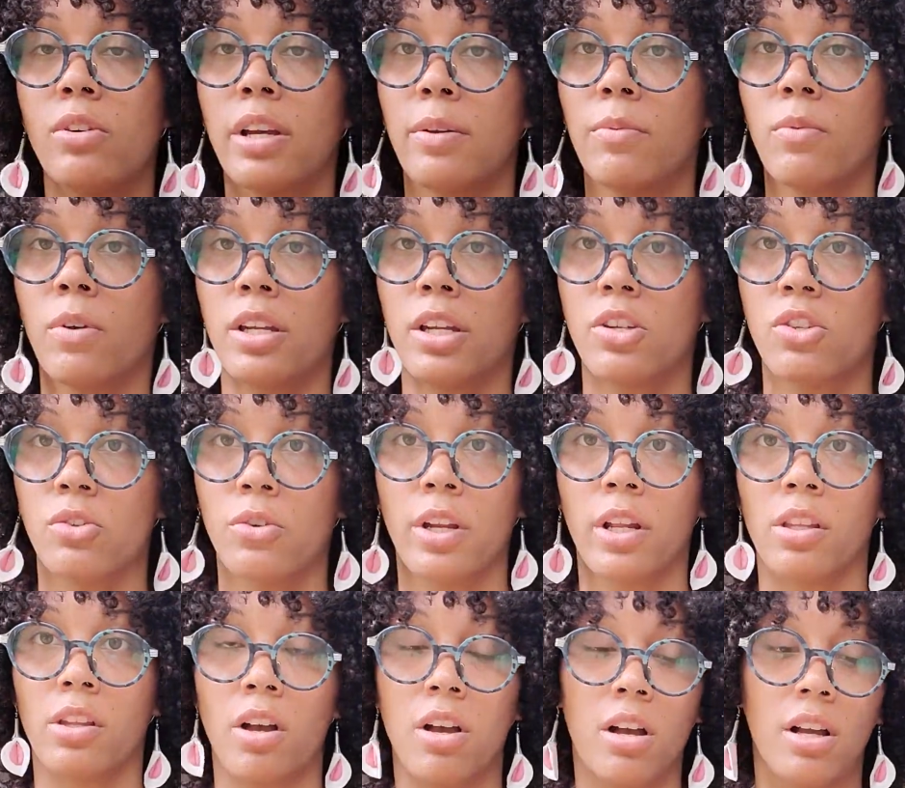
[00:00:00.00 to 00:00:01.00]
and want to join
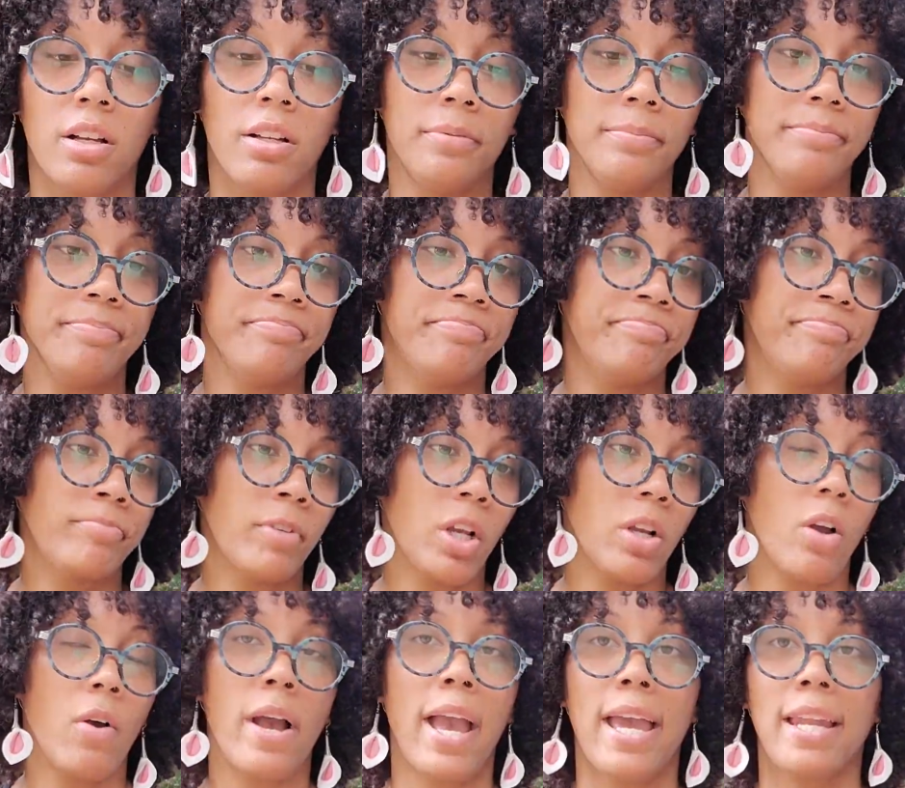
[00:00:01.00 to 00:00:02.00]
along,
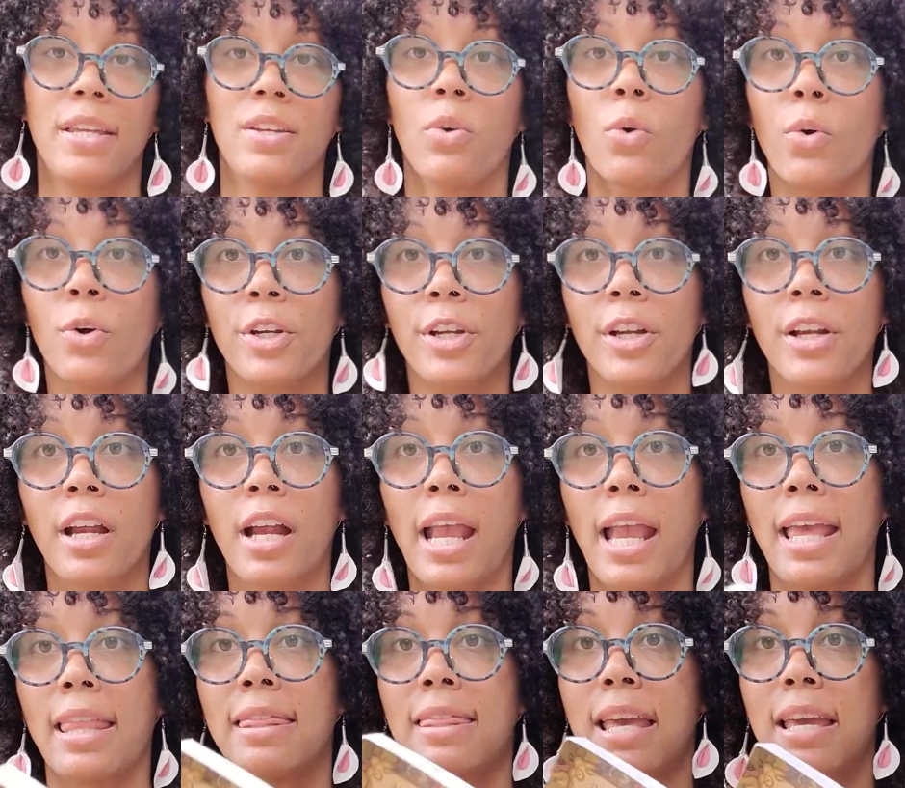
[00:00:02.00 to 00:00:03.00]
go ahead and order,
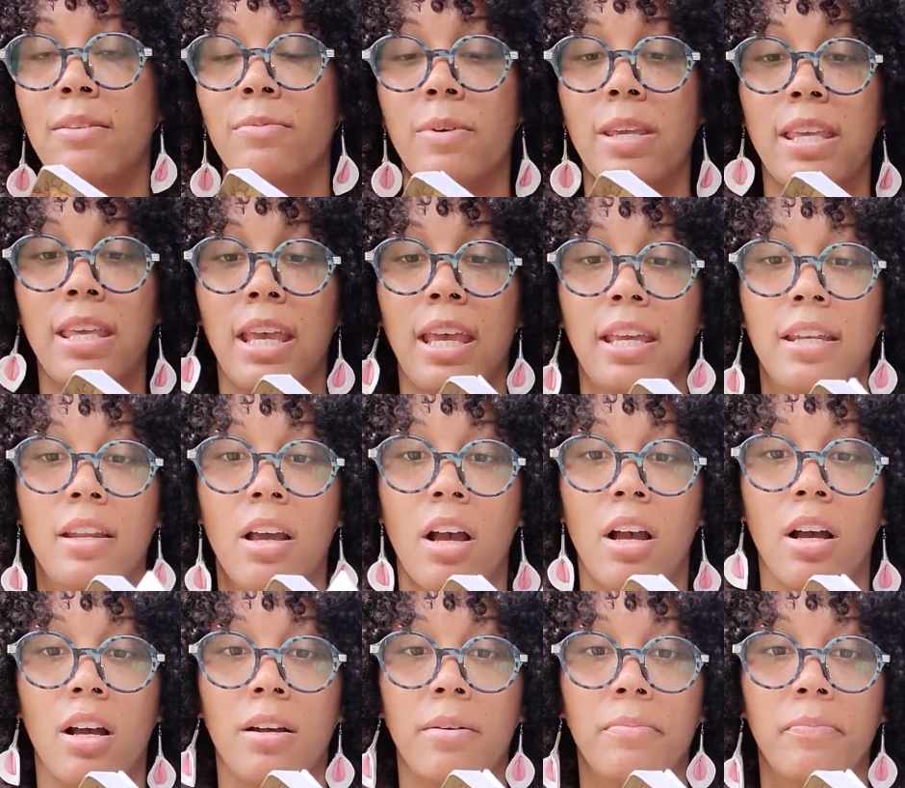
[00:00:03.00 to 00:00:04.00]
and then we can
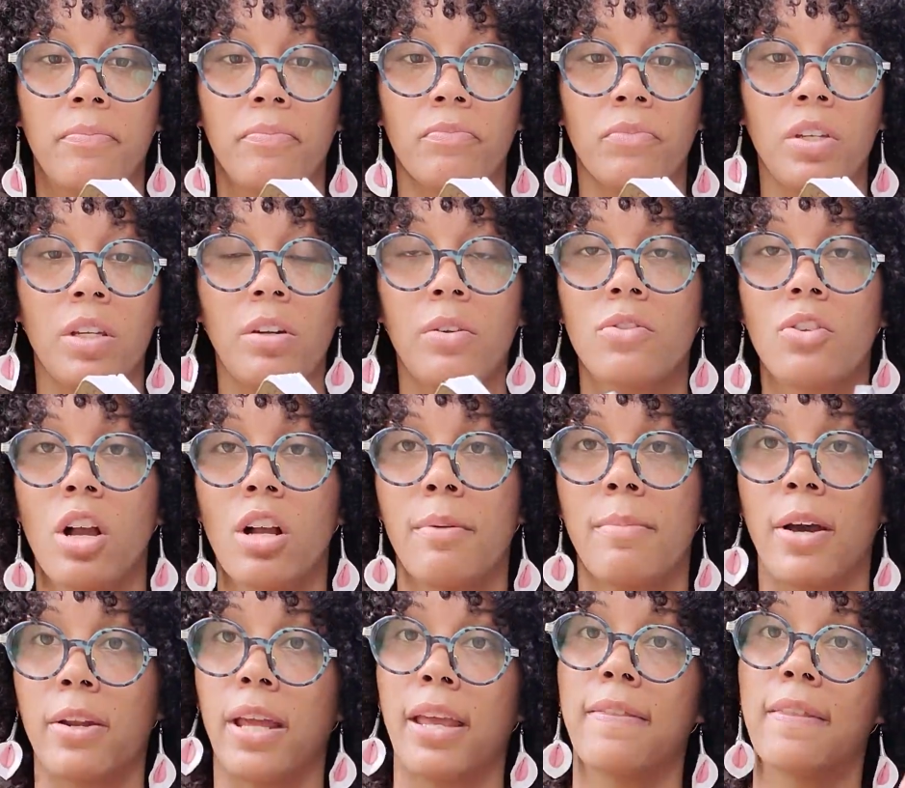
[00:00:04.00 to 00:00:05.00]
talk
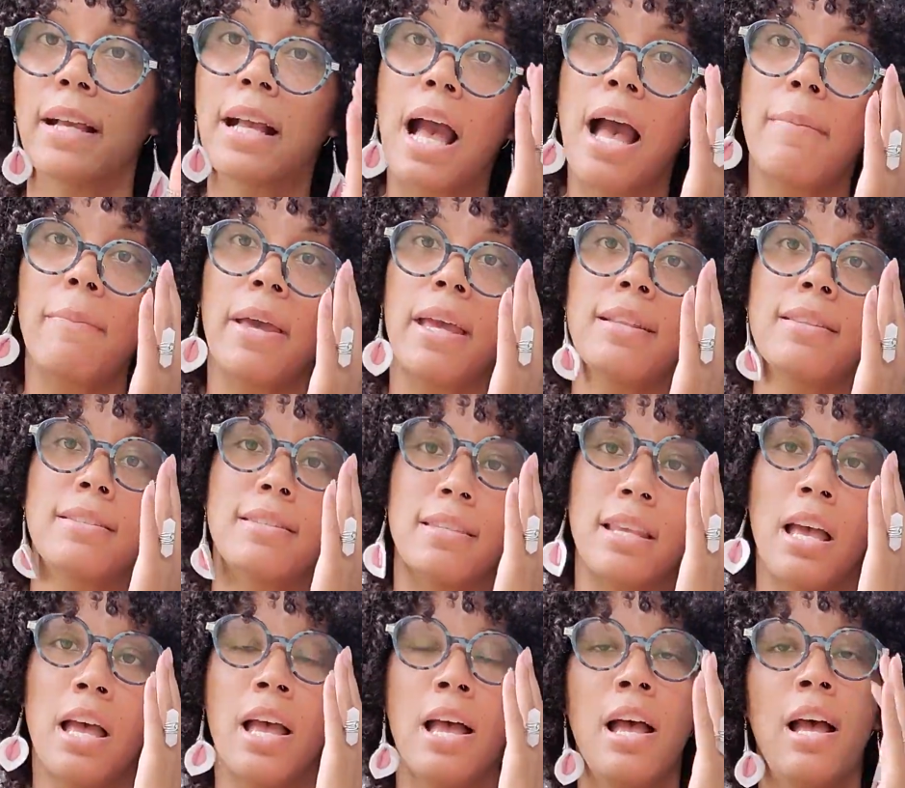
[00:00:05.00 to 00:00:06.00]
about it in the comments.
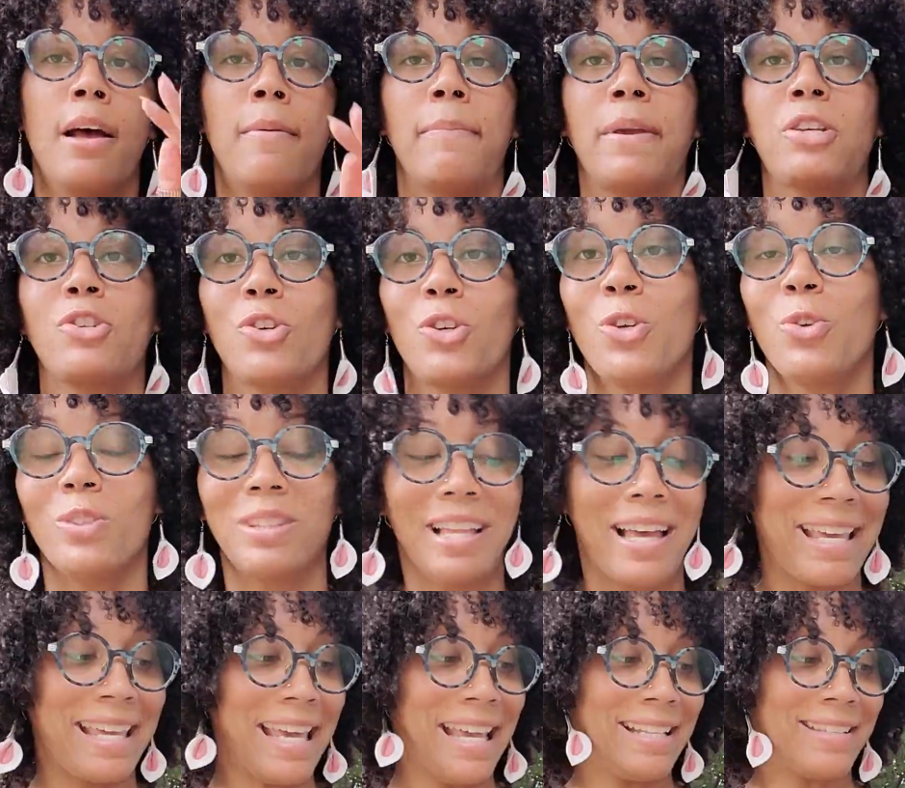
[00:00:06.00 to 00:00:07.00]
Make sure you
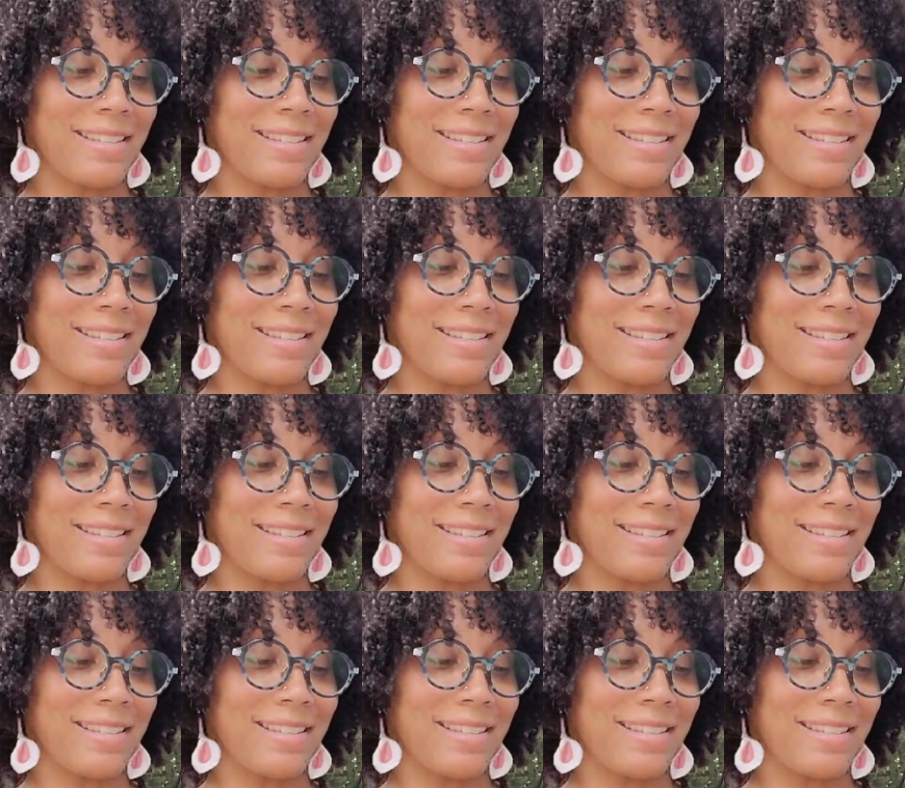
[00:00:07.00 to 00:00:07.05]
like and